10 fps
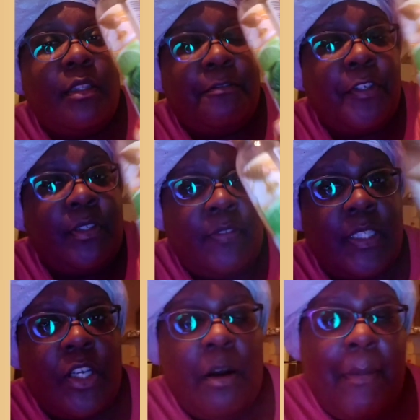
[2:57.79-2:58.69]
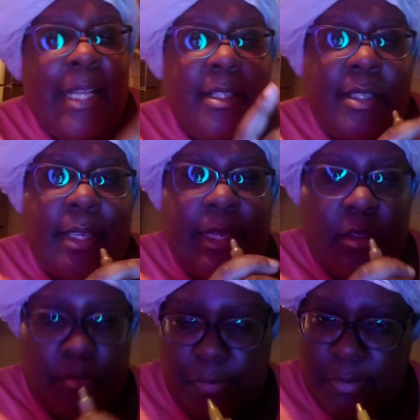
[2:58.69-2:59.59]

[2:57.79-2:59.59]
the feel of this on my scalp.